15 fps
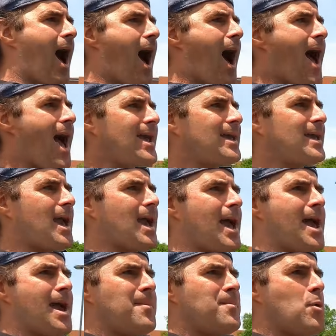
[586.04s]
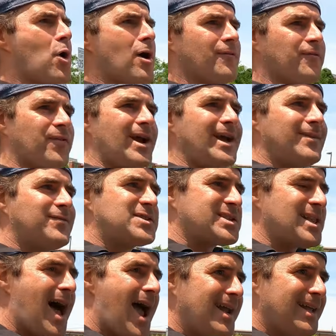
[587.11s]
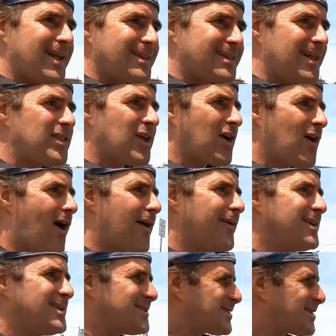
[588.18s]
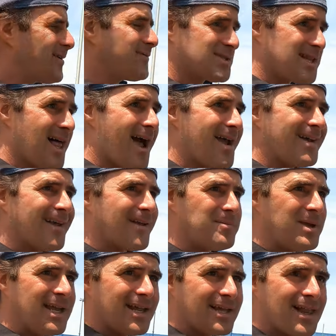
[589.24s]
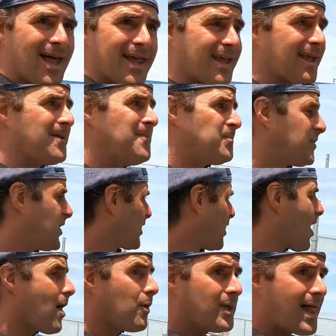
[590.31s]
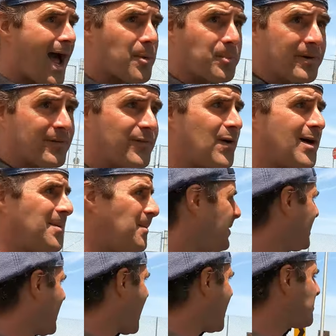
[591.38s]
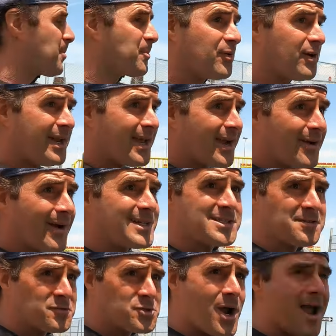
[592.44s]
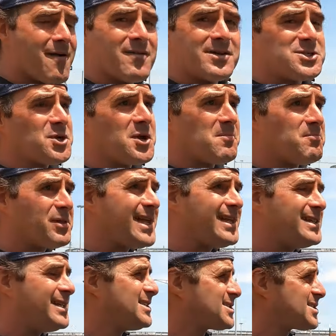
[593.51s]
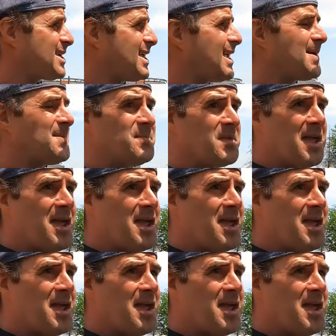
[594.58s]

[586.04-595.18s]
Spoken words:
I am more afraid of sliding it than the car is of sliding. Meaning like the car will outperform me. I'm a pretty aggressive driver, as you can plainly see.